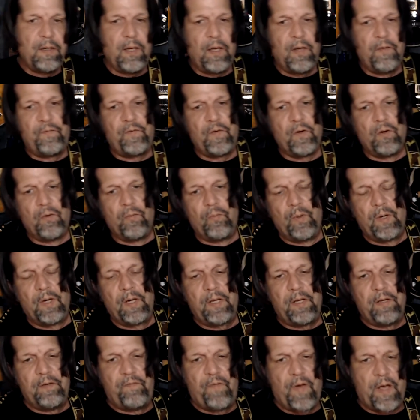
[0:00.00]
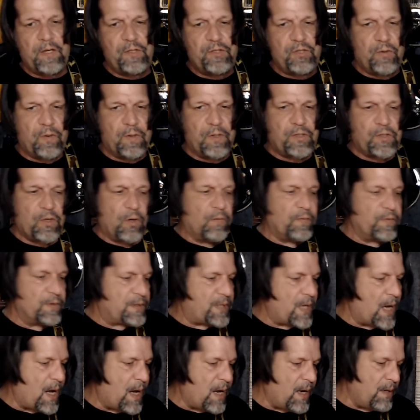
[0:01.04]
if you're really adventurous over
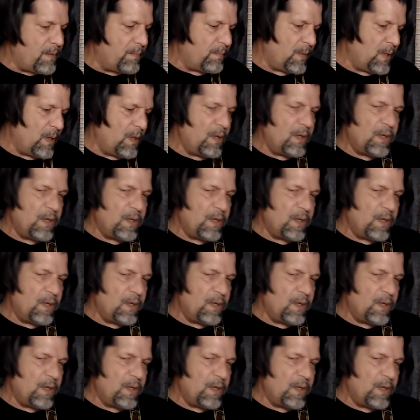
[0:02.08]
time,